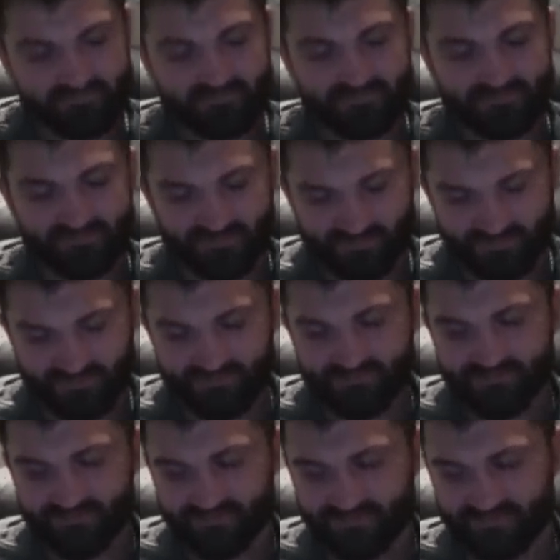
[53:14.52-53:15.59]
Unbelievable
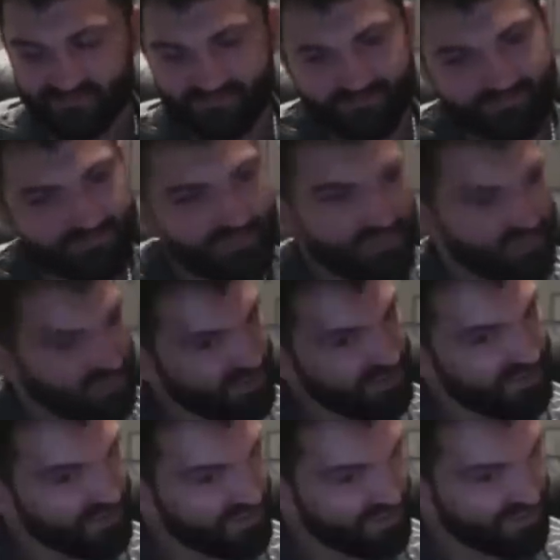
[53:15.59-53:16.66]
guy. You guys,
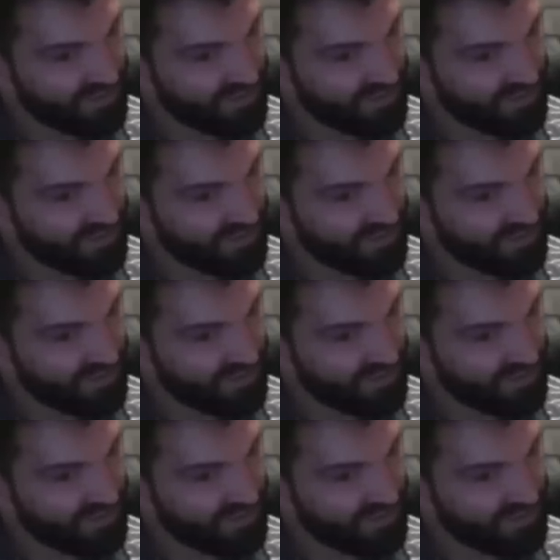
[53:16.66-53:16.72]
you